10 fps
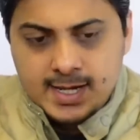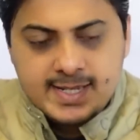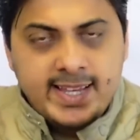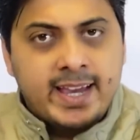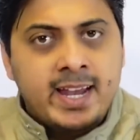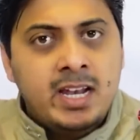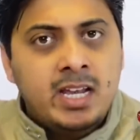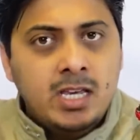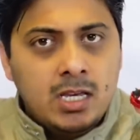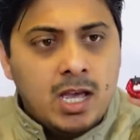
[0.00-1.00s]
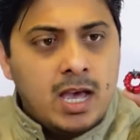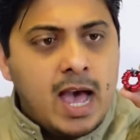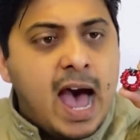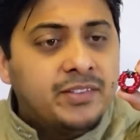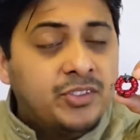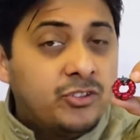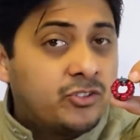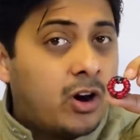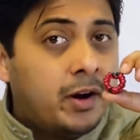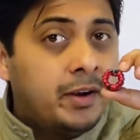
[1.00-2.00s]
Secondly, at the
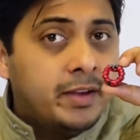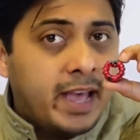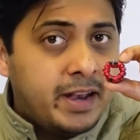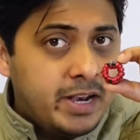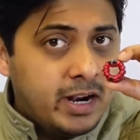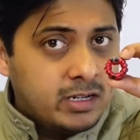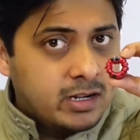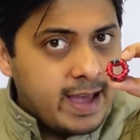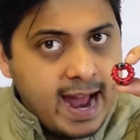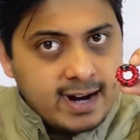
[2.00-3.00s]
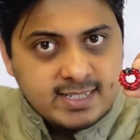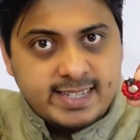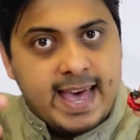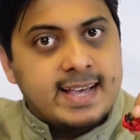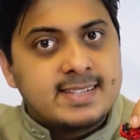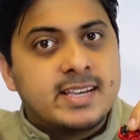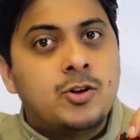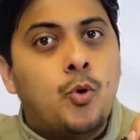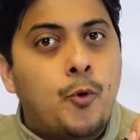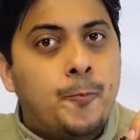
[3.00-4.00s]
start an inductor acts as
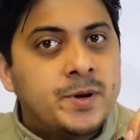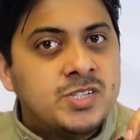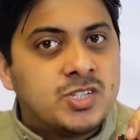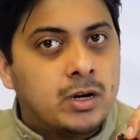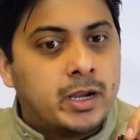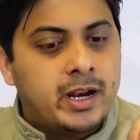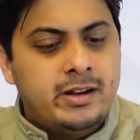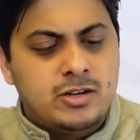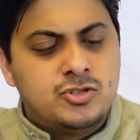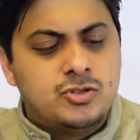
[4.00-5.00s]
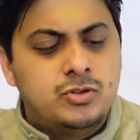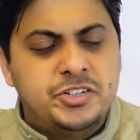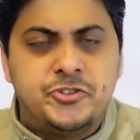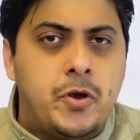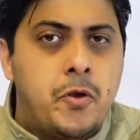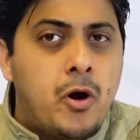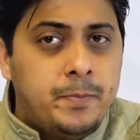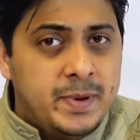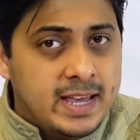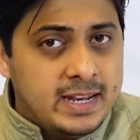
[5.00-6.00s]
an open circuit, so there should
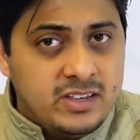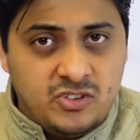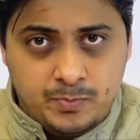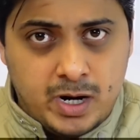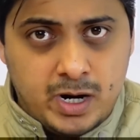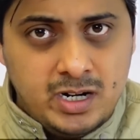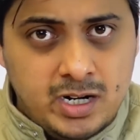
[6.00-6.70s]
not be any spark.